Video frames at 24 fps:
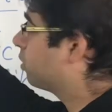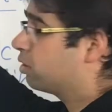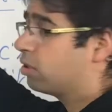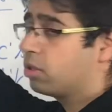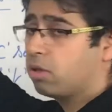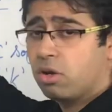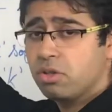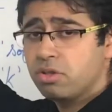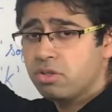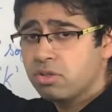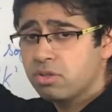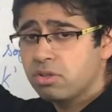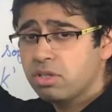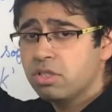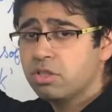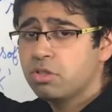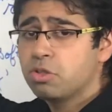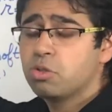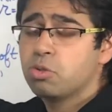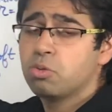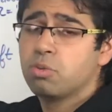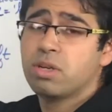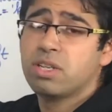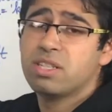
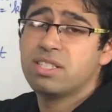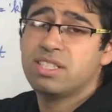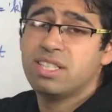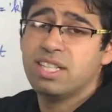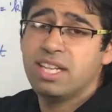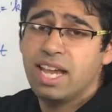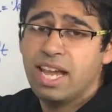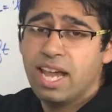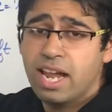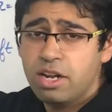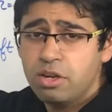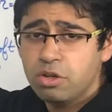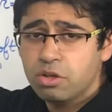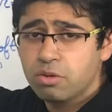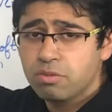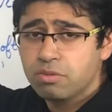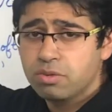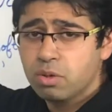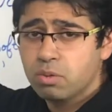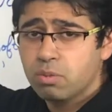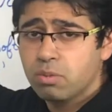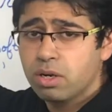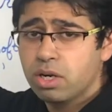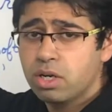consonant towards the end of
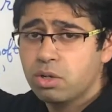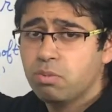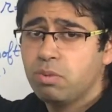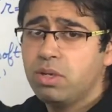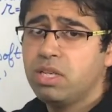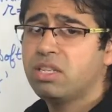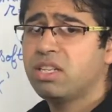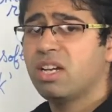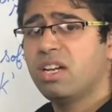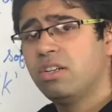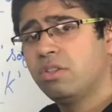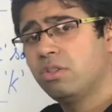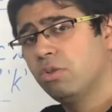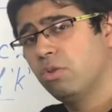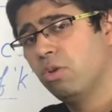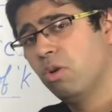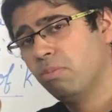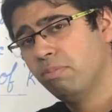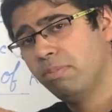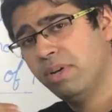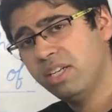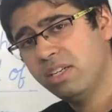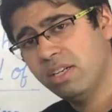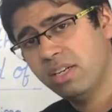the word, we tend to
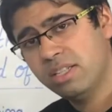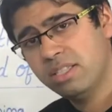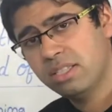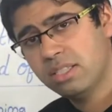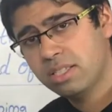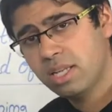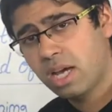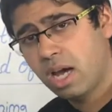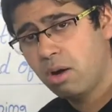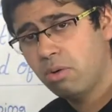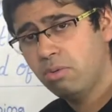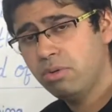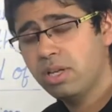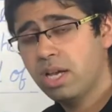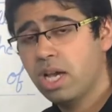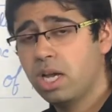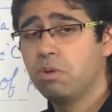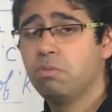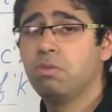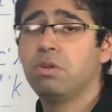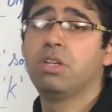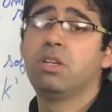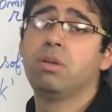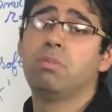omit its sound
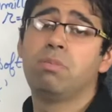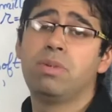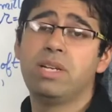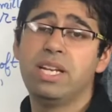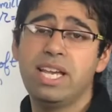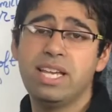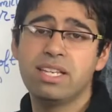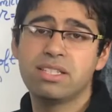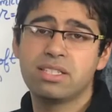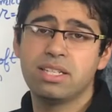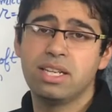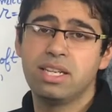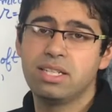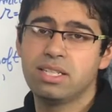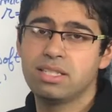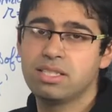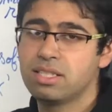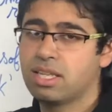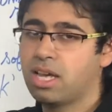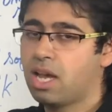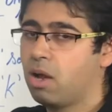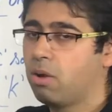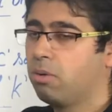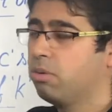and we replace its
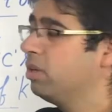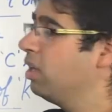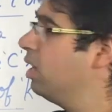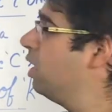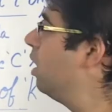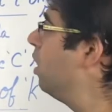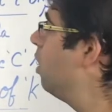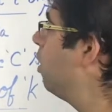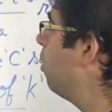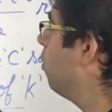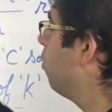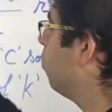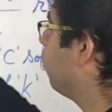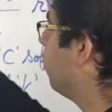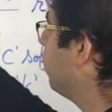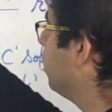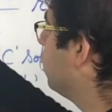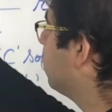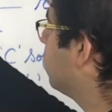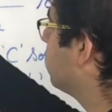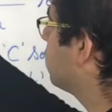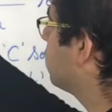sound with the